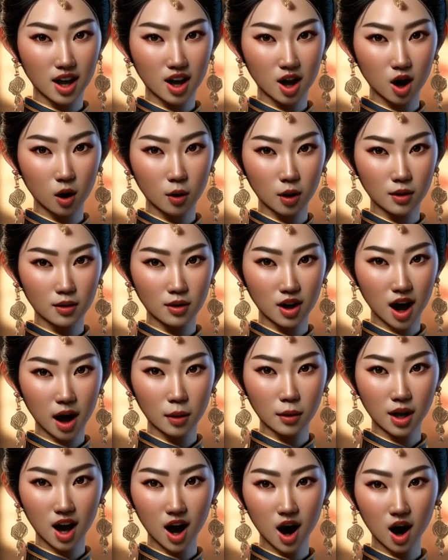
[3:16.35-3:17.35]
Global
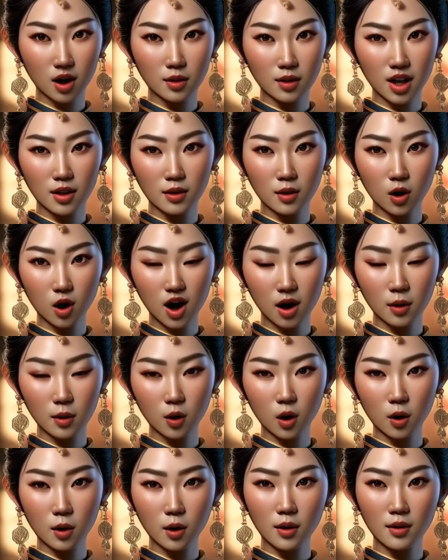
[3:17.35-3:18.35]
Family Office
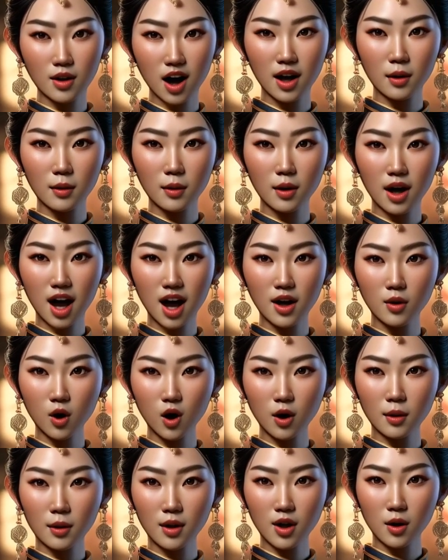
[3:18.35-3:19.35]
Forum will provide a
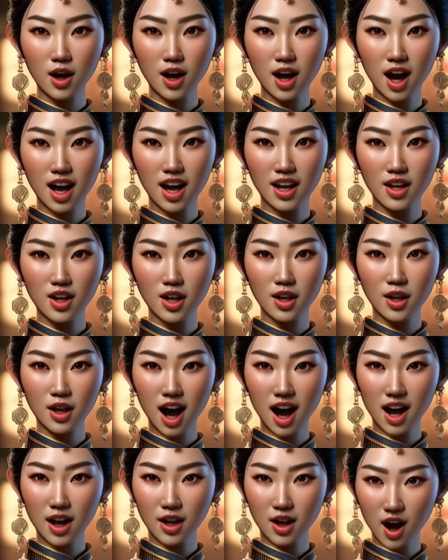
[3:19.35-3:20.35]
platform to engage in
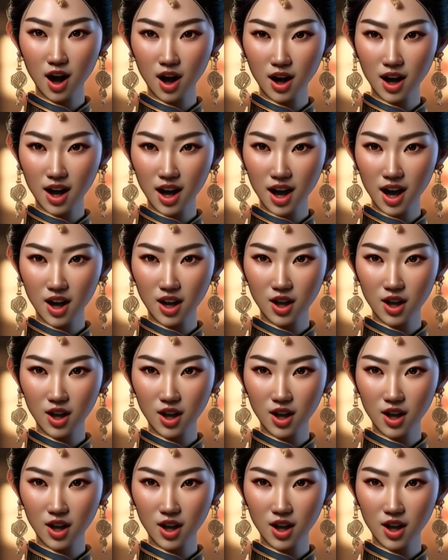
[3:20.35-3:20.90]
dialogue,